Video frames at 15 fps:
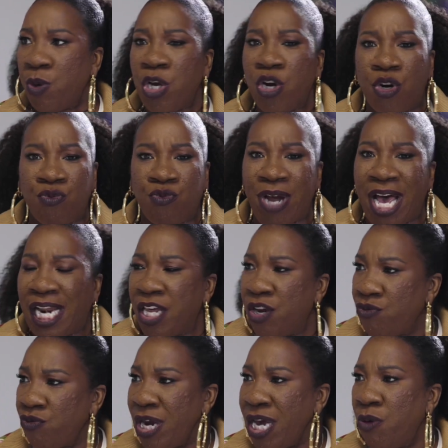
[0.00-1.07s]
We're gonna rally
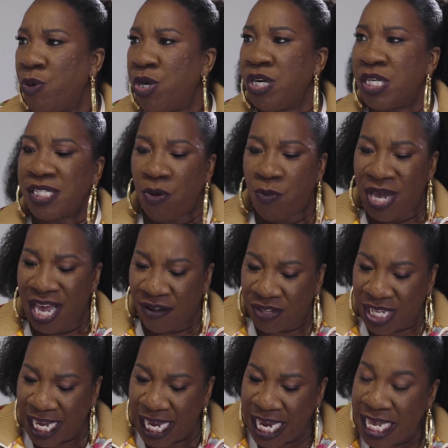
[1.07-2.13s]
around, we're gonna say, we have to